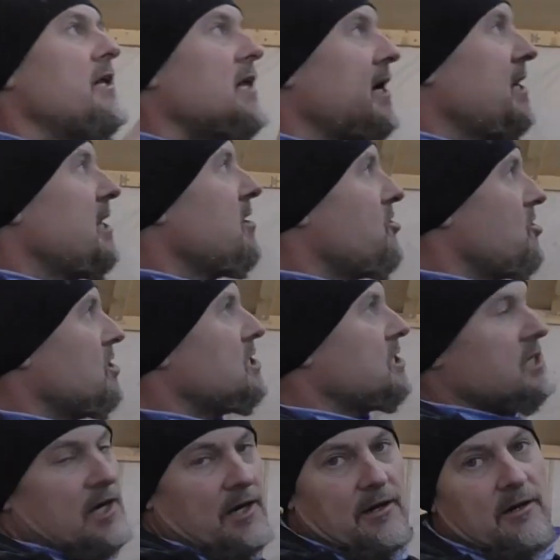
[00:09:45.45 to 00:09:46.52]
You need it
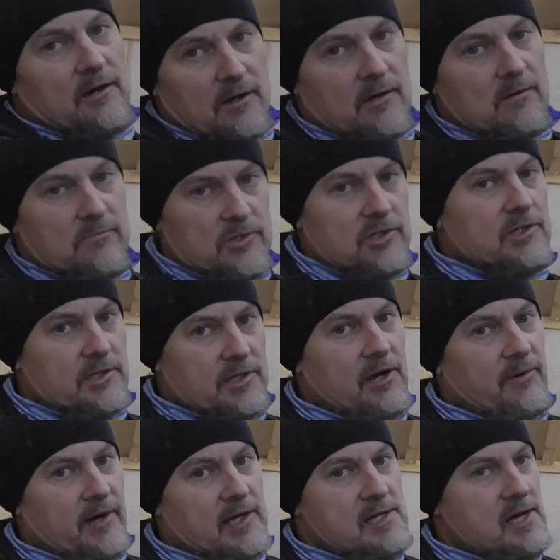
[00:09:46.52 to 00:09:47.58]
just to
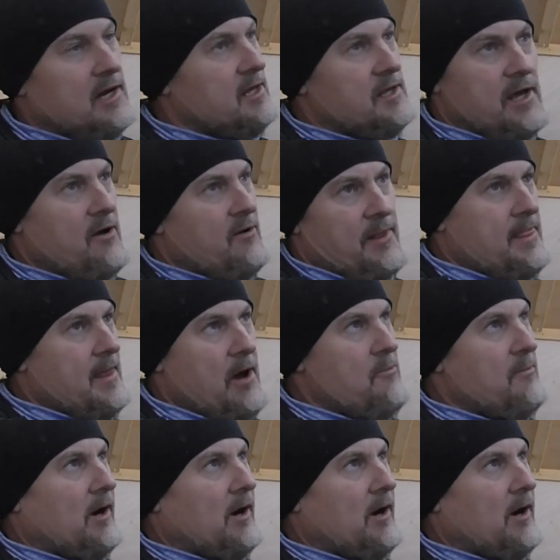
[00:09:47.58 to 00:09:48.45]
do what it's got to do and no